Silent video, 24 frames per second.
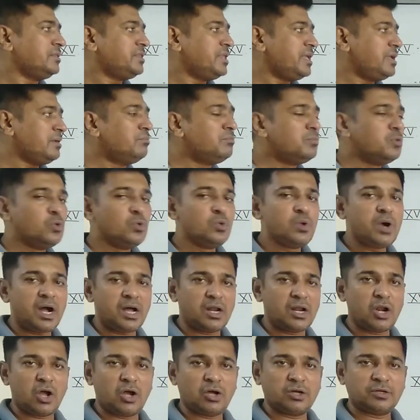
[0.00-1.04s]
they move
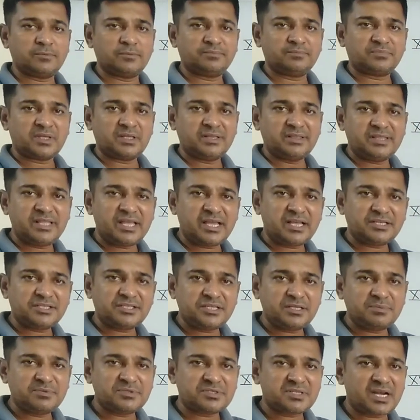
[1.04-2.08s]
along. Their
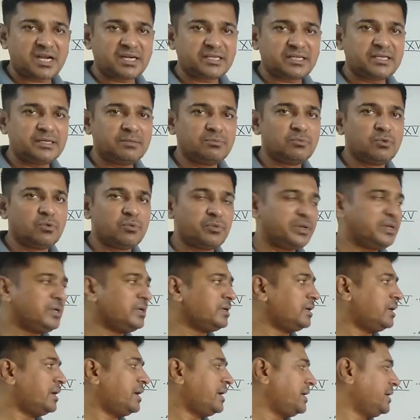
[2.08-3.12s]
ship started
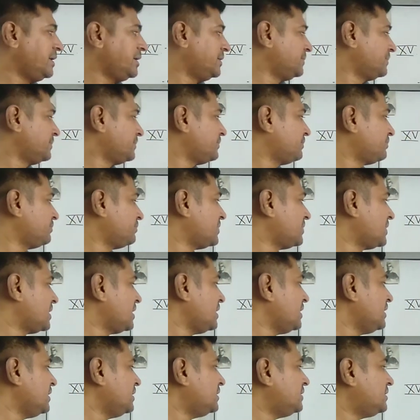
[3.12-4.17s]
moving ahead,
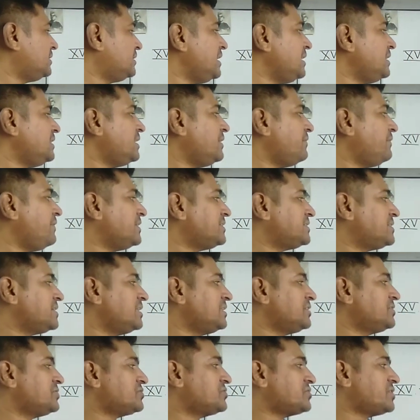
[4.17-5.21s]
till the
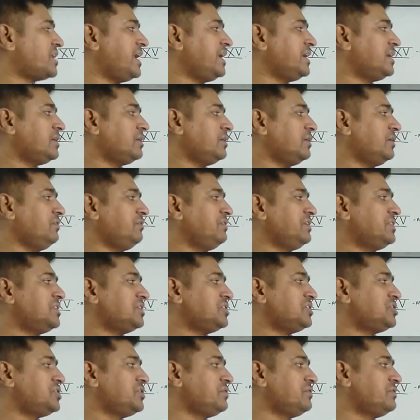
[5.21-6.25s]
vessel strike
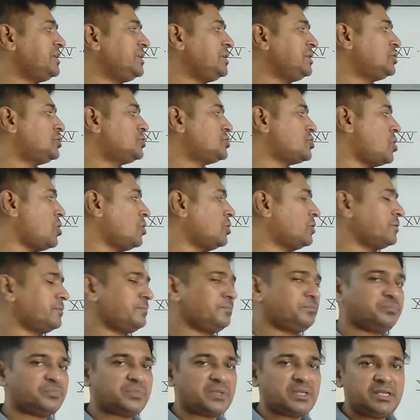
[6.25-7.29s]
with a shivering shock.
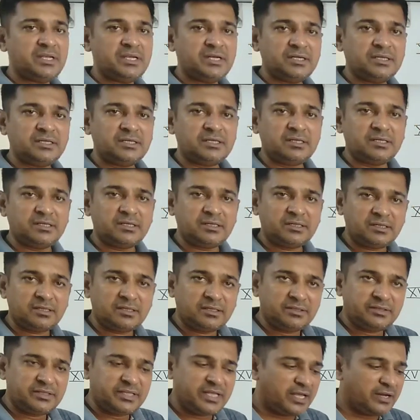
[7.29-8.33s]

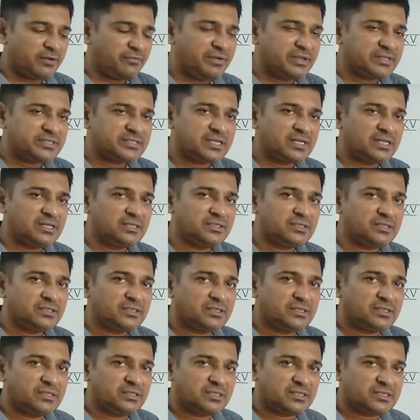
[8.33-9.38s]
Their vessel
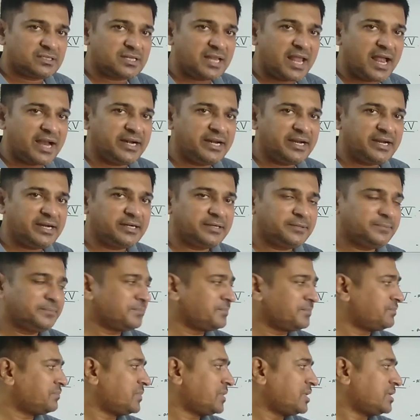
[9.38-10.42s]
slided
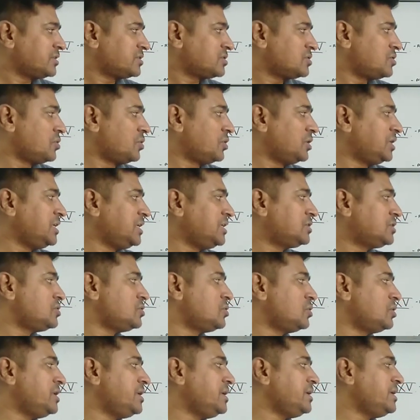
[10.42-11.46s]
slowly,
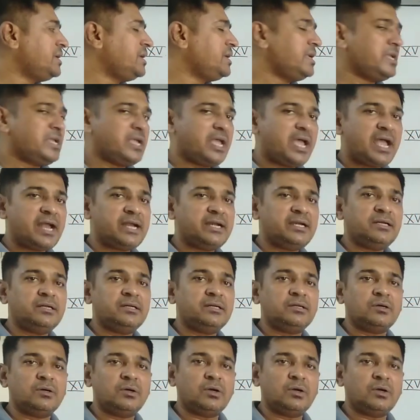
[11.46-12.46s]
slowly, and